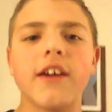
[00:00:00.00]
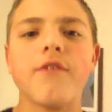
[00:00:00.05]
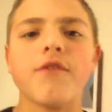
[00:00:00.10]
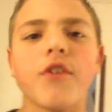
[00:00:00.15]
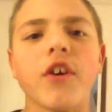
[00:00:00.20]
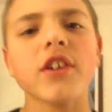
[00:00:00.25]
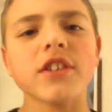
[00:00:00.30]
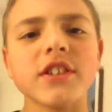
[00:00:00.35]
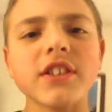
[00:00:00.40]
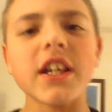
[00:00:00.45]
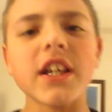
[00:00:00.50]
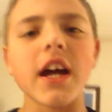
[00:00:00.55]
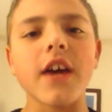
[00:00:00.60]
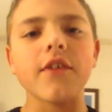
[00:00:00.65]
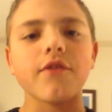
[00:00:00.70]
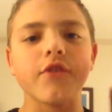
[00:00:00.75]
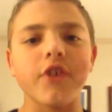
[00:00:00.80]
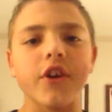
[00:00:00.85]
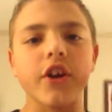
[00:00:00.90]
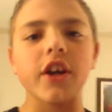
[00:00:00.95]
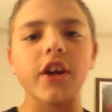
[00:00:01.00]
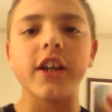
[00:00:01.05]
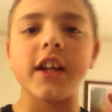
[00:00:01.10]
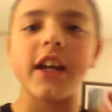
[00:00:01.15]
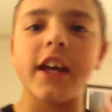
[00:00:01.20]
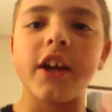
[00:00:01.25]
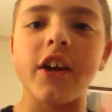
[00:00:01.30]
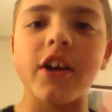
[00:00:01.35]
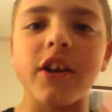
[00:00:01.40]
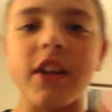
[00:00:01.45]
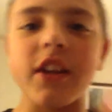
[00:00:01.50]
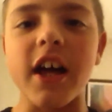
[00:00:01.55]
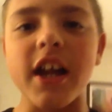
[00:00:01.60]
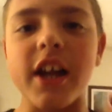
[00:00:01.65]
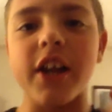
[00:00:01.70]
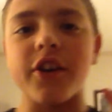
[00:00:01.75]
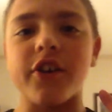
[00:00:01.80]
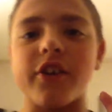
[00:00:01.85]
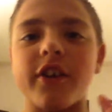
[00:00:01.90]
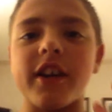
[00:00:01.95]
first off, you're gonna hear a lot
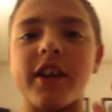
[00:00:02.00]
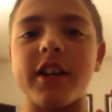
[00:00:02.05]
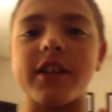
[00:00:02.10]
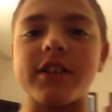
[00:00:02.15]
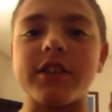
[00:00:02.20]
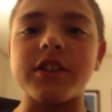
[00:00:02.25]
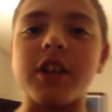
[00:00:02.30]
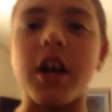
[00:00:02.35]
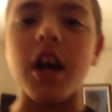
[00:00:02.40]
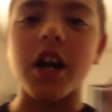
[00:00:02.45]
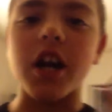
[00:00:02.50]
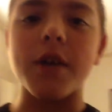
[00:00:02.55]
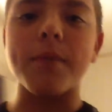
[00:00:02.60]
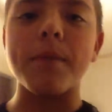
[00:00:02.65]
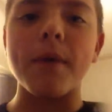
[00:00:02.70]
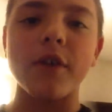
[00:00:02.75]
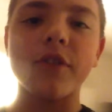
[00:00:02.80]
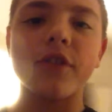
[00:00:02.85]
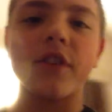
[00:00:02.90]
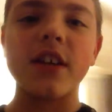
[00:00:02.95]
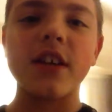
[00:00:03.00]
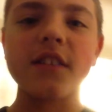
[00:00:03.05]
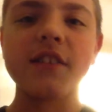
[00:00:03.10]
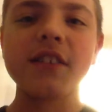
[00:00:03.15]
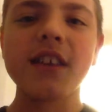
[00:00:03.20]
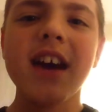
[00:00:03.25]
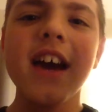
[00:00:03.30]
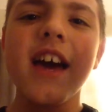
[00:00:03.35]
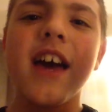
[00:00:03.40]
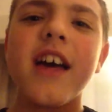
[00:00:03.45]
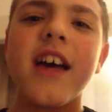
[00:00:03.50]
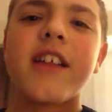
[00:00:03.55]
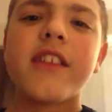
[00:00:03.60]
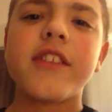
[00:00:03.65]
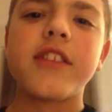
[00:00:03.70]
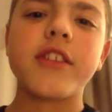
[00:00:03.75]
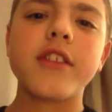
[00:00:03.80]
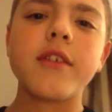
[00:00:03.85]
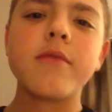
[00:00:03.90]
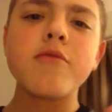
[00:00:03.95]
of critics talk about this.
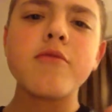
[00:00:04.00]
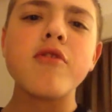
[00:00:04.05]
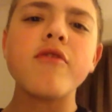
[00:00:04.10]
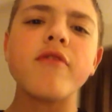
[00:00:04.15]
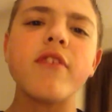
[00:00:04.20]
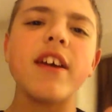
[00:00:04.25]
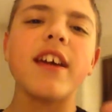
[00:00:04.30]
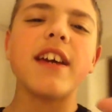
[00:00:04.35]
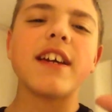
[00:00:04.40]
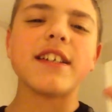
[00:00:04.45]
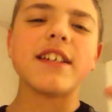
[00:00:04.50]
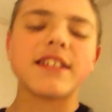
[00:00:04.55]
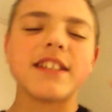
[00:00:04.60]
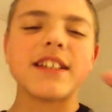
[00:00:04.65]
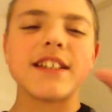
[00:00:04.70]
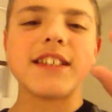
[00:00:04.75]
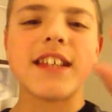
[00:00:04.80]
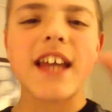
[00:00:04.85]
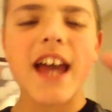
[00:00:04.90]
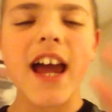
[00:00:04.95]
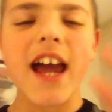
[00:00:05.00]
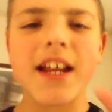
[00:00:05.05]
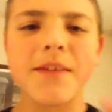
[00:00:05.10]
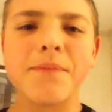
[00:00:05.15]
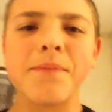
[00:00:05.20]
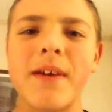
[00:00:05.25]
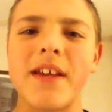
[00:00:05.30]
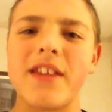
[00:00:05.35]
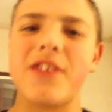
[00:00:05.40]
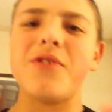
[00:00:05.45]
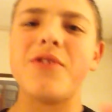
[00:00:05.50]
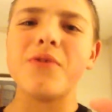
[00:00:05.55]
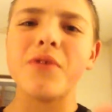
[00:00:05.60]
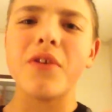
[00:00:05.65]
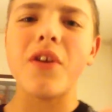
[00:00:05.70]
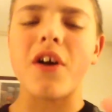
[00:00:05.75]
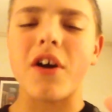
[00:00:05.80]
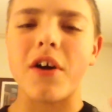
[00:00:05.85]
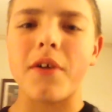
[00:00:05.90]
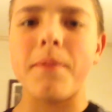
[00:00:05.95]
The movie is a tad bit too
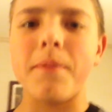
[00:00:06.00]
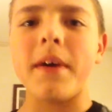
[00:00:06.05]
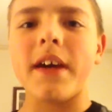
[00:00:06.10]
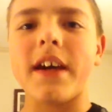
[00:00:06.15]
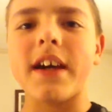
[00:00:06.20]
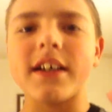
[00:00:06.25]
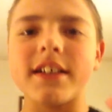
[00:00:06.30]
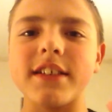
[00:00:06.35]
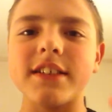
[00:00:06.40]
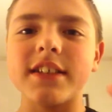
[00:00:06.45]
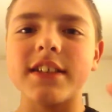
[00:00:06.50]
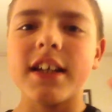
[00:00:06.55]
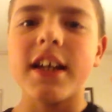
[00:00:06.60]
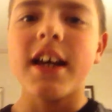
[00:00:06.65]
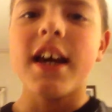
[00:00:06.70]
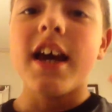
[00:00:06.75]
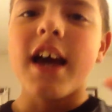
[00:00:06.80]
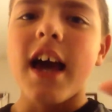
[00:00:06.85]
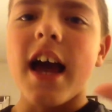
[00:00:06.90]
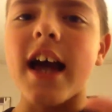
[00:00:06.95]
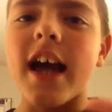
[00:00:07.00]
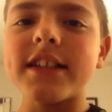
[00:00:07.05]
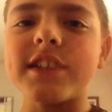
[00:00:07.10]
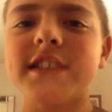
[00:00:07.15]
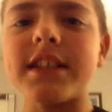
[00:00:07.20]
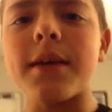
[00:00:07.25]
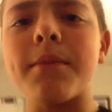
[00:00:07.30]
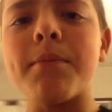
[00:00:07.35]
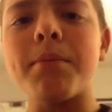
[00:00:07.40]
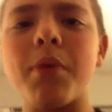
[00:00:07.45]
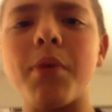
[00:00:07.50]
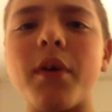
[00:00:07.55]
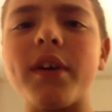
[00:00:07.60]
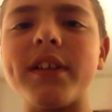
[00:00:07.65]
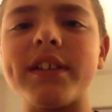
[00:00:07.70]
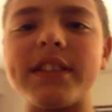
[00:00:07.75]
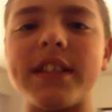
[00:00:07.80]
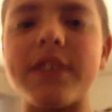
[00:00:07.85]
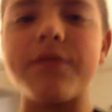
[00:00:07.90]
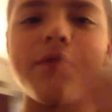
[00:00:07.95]
long because at some
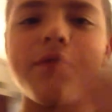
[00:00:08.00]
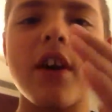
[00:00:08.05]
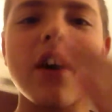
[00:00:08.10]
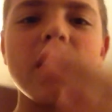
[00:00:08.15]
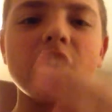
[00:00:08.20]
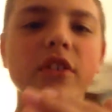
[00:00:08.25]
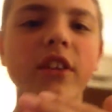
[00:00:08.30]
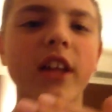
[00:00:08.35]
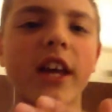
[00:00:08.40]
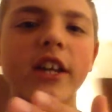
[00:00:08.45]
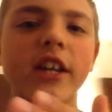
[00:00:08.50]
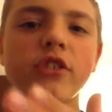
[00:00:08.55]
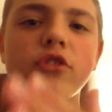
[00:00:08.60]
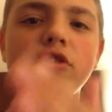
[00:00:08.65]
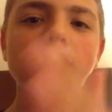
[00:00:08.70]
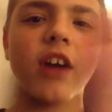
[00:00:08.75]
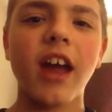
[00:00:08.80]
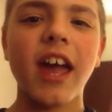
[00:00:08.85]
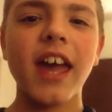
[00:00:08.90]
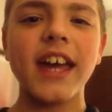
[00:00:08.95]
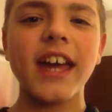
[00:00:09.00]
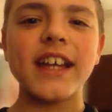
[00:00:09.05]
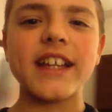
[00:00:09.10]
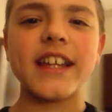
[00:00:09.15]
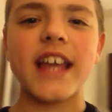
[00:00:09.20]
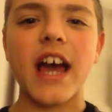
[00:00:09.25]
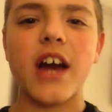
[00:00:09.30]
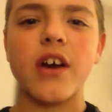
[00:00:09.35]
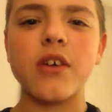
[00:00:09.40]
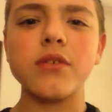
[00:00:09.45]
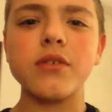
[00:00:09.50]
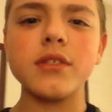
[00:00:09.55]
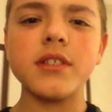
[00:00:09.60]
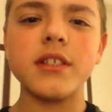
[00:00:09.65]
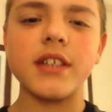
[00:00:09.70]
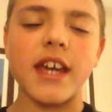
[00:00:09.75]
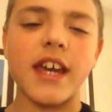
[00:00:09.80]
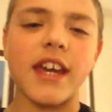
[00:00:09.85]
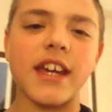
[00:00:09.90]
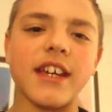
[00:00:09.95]
points it felt like dragged
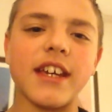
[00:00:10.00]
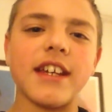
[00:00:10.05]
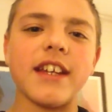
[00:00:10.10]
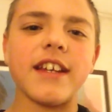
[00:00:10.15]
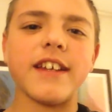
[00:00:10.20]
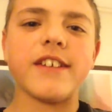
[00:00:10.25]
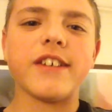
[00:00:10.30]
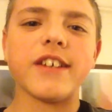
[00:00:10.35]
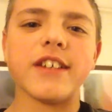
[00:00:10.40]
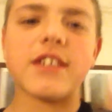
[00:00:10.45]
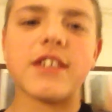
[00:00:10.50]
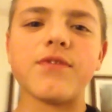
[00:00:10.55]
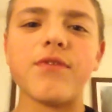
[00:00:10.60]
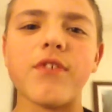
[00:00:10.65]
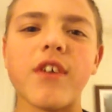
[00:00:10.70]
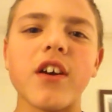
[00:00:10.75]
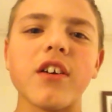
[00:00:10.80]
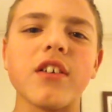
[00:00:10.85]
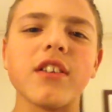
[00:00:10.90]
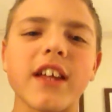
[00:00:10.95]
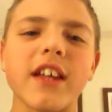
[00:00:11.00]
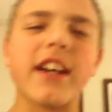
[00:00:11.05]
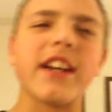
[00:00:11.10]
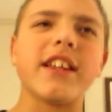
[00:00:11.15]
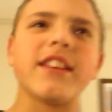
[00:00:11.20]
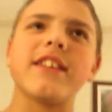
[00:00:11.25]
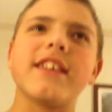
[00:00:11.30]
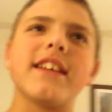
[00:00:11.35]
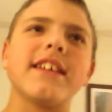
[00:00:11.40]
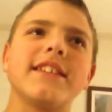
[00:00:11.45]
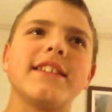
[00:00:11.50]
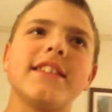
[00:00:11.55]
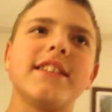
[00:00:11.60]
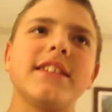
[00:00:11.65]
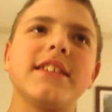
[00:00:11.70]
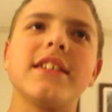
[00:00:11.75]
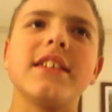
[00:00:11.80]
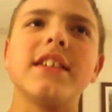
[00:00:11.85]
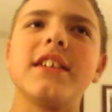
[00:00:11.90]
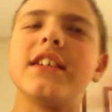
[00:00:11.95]
out, and it just felt like
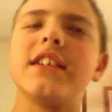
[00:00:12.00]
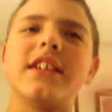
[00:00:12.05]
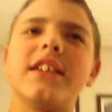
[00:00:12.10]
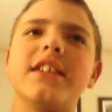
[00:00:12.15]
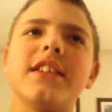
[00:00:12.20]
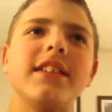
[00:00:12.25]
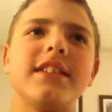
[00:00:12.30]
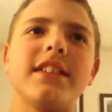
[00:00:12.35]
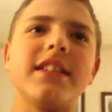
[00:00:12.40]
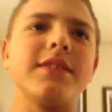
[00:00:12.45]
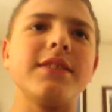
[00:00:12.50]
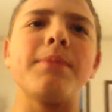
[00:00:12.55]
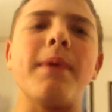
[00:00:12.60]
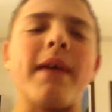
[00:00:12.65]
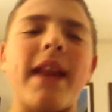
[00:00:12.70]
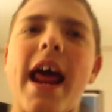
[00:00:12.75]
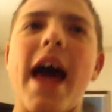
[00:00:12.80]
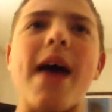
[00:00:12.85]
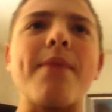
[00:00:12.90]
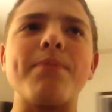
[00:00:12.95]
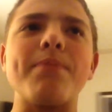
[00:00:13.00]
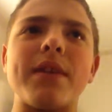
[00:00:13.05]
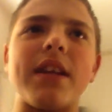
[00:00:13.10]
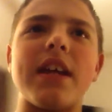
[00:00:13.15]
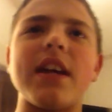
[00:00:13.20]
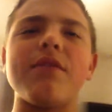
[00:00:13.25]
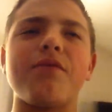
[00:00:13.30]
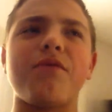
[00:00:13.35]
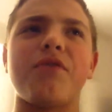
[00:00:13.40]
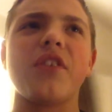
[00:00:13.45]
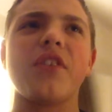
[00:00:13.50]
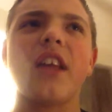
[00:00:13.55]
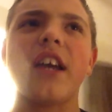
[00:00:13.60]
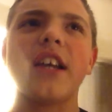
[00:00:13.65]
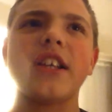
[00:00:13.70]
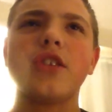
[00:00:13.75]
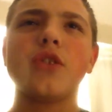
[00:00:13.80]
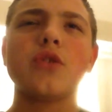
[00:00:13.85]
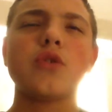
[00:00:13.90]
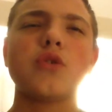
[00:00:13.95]
this has been happening for like